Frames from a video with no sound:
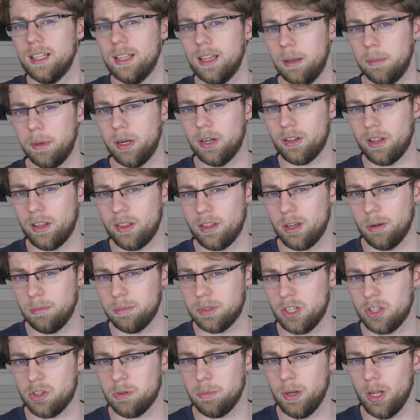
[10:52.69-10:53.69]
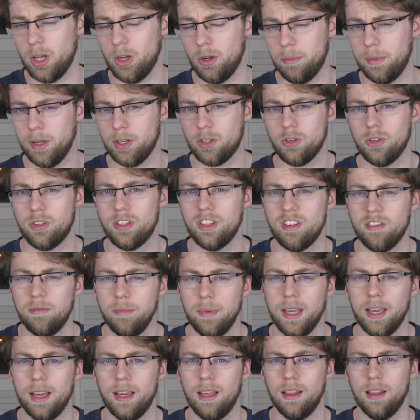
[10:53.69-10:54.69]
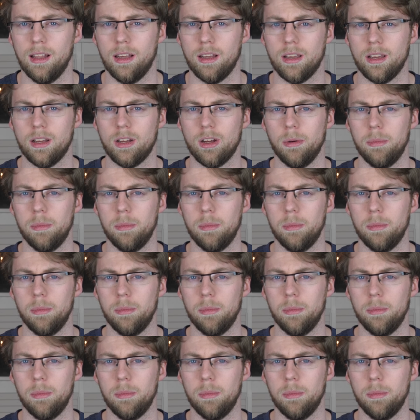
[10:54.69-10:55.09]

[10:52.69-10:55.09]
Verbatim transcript: Let me know down in the comment section below. Make sure to give me a like,